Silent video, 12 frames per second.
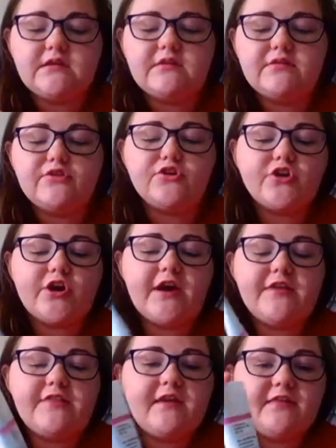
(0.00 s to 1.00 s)
the
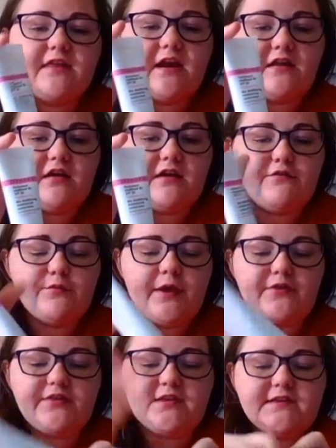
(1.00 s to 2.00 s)
great thing that I love
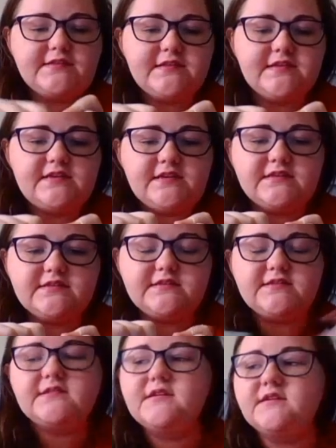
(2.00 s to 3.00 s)
about this
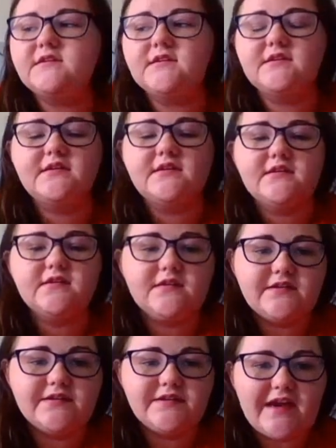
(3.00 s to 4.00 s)
is
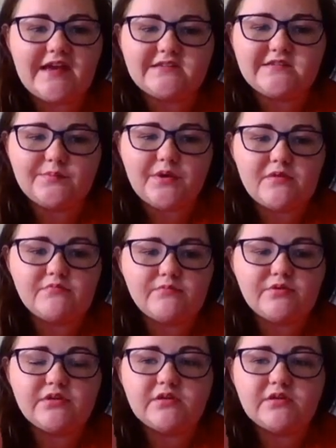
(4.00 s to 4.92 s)
it has a pump.